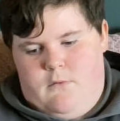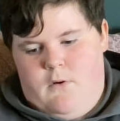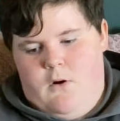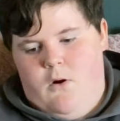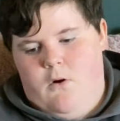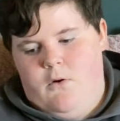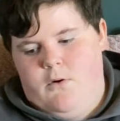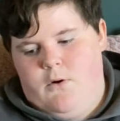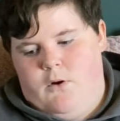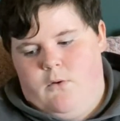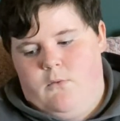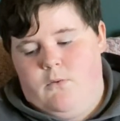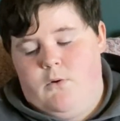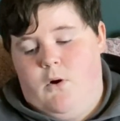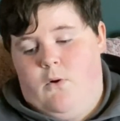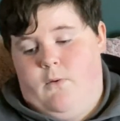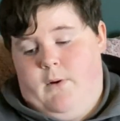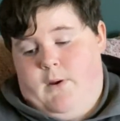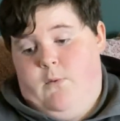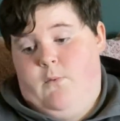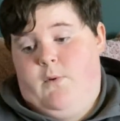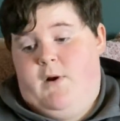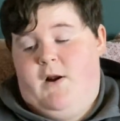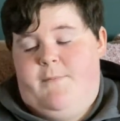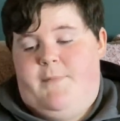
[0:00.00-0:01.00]
Oh, no, no,
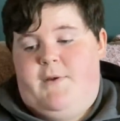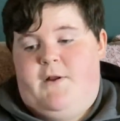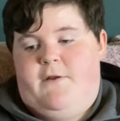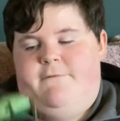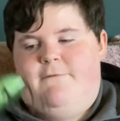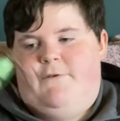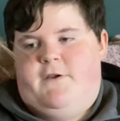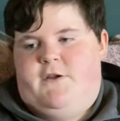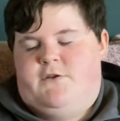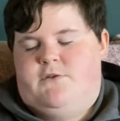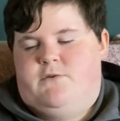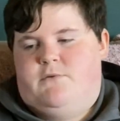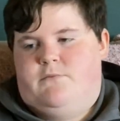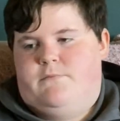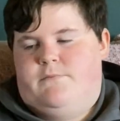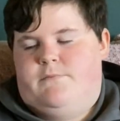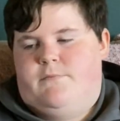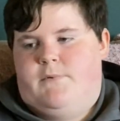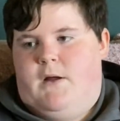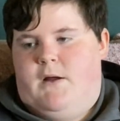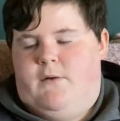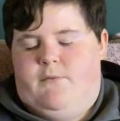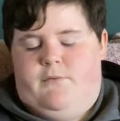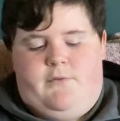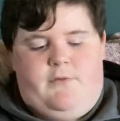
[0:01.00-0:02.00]
it would have been a fish.
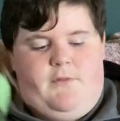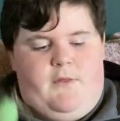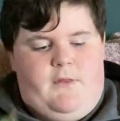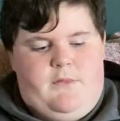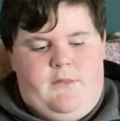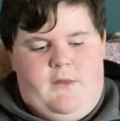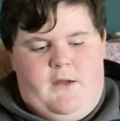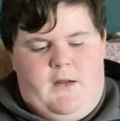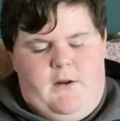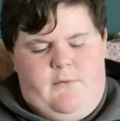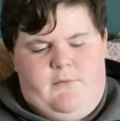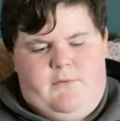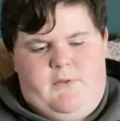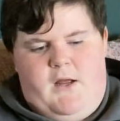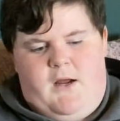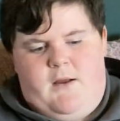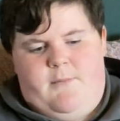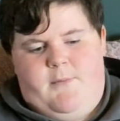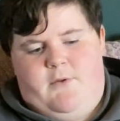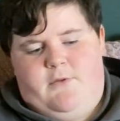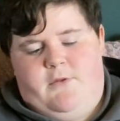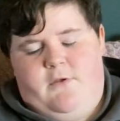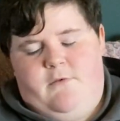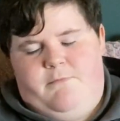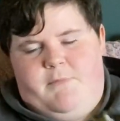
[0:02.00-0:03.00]
I was thought I was talking
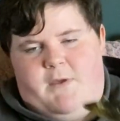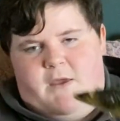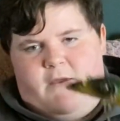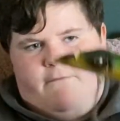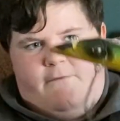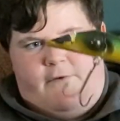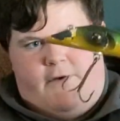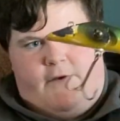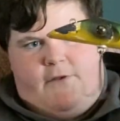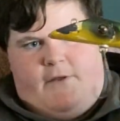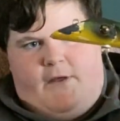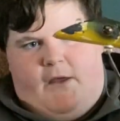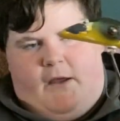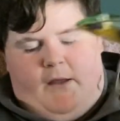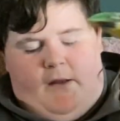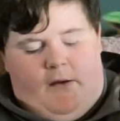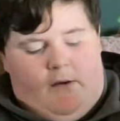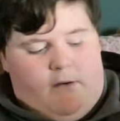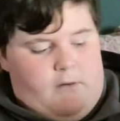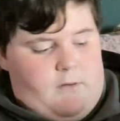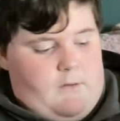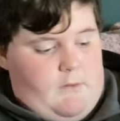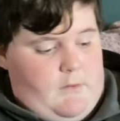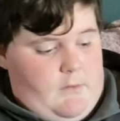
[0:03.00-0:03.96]
about this bait for a second.